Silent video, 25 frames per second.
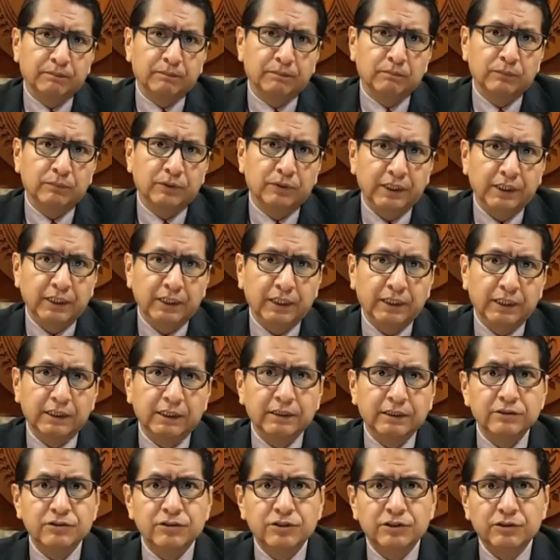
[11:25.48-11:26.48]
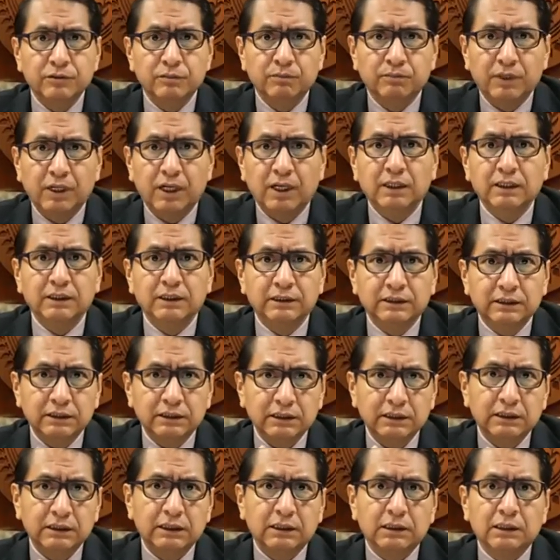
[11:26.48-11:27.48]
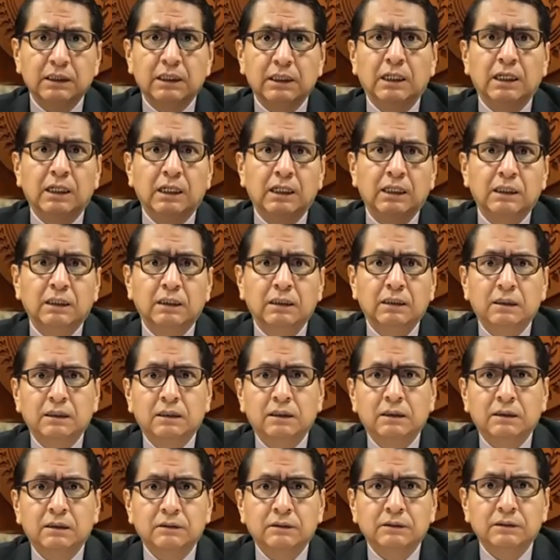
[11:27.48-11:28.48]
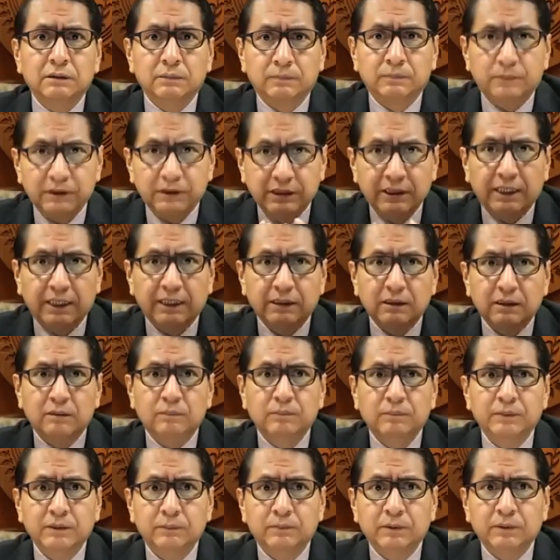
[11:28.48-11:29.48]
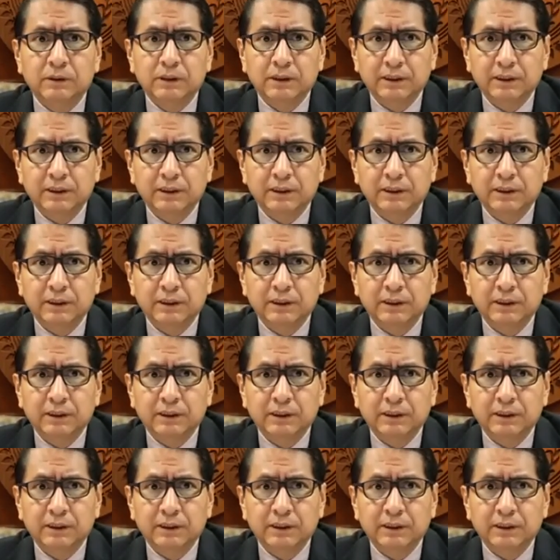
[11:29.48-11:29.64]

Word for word: putting it into policy and law to protect our people.